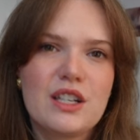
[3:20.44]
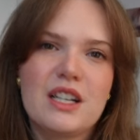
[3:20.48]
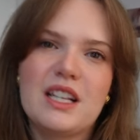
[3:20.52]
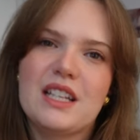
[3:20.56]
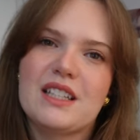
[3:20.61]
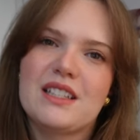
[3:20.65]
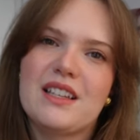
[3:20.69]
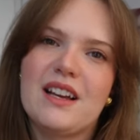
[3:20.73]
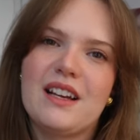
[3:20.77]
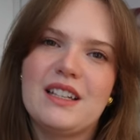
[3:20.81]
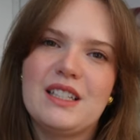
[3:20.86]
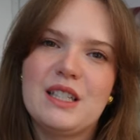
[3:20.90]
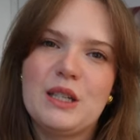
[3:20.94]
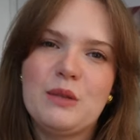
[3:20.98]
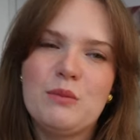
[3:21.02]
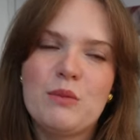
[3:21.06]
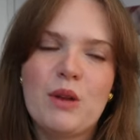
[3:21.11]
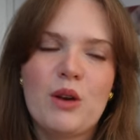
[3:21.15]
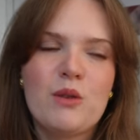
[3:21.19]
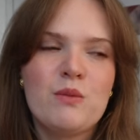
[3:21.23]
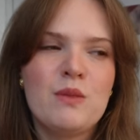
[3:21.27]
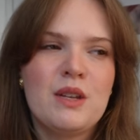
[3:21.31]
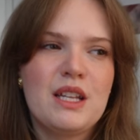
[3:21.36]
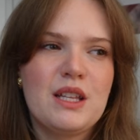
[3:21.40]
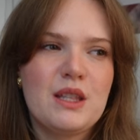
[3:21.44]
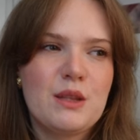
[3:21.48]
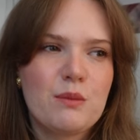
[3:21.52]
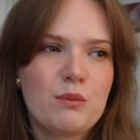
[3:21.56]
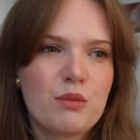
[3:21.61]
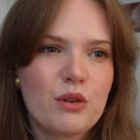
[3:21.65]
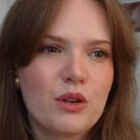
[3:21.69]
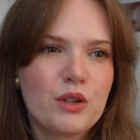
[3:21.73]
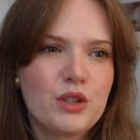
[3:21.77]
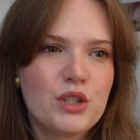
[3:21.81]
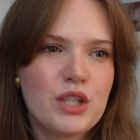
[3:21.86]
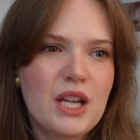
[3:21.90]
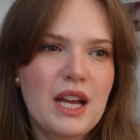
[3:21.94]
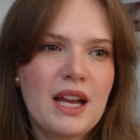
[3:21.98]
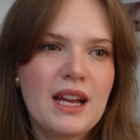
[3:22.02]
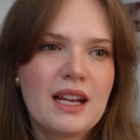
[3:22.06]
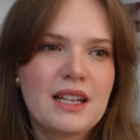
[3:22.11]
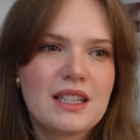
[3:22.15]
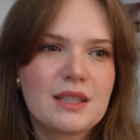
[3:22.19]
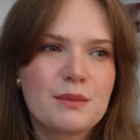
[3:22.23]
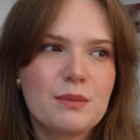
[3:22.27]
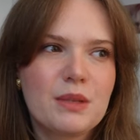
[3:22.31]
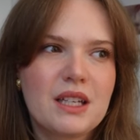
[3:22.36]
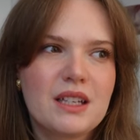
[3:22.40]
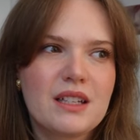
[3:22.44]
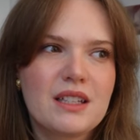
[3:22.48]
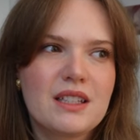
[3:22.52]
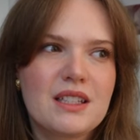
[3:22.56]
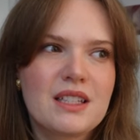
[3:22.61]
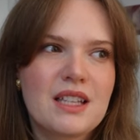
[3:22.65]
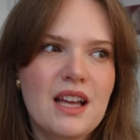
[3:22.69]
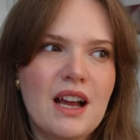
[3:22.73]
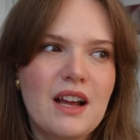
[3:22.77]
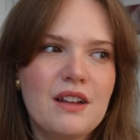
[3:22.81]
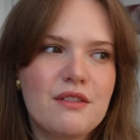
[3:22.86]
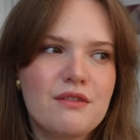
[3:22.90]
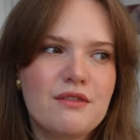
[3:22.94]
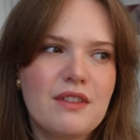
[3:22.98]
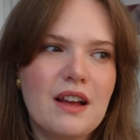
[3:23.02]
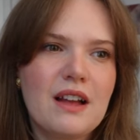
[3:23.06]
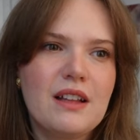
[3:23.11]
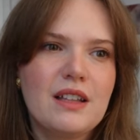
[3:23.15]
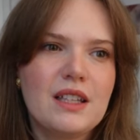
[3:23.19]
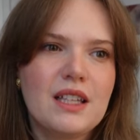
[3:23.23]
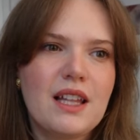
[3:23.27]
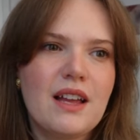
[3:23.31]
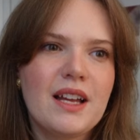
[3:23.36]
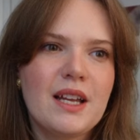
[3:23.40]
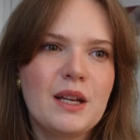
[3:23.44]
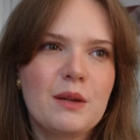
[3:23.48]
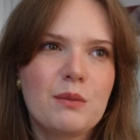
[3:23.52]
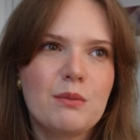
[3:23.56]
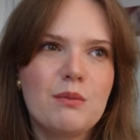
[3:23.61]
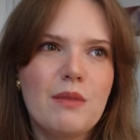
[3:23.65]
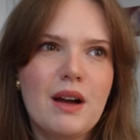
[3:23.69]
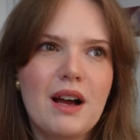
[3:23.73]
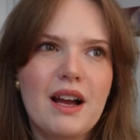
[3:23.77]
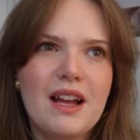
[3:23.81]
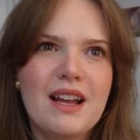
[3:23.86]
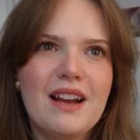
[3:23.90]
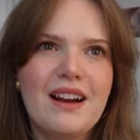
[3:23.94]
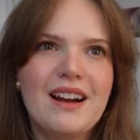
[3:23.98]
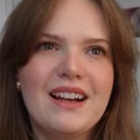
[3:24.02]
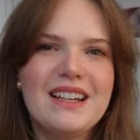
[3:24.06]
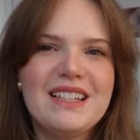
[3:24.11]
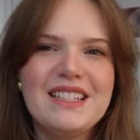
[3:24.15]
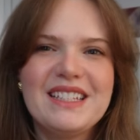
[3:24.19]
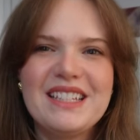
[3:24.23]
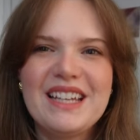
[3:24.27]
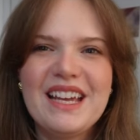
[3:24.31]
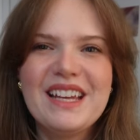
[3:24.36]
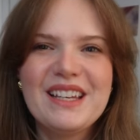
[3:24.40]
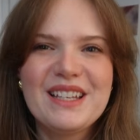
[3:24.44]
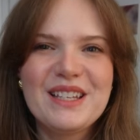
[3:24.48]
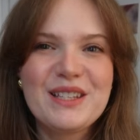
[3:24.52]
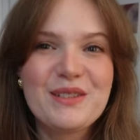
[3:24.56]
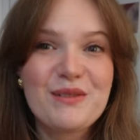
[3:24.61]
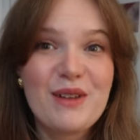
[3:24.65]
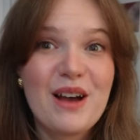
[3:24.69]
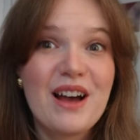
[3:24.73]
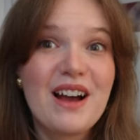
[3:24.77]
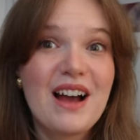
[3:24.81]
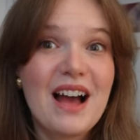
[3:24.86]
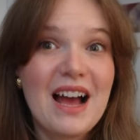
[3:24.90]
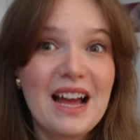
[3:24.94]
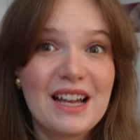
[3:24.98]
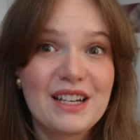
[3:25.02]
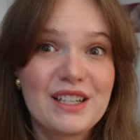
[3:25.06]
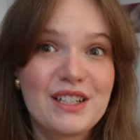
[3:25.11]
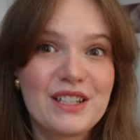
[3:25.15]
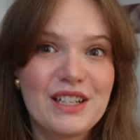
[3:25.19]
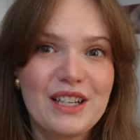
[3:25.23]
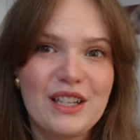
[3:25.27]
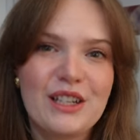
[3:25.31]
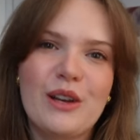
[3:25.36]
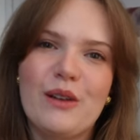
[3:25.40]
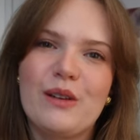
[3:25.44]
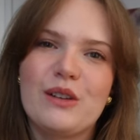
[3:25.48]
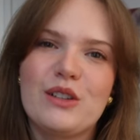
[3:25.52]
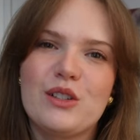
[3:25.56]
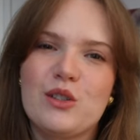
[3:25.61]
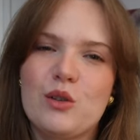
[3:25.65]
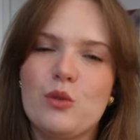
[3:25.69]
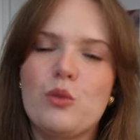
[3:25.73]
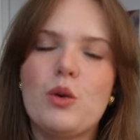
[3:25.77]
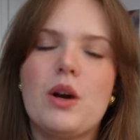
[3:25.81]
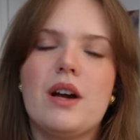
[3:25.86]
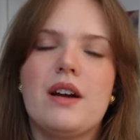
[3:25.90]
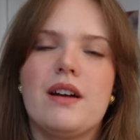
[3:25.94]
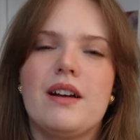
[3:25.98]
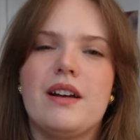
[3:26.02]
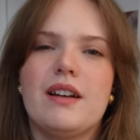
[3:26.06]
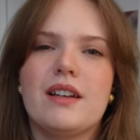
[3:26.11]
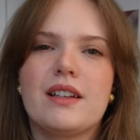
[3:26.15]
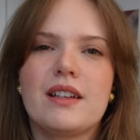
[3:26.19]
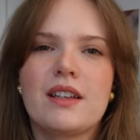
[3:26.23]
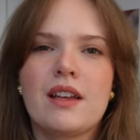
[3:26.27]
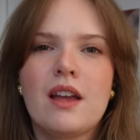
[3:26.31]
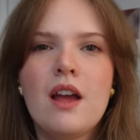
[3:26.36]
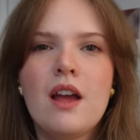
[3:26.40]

an exciting moment in the project because I felt like my ideas were actually going to work.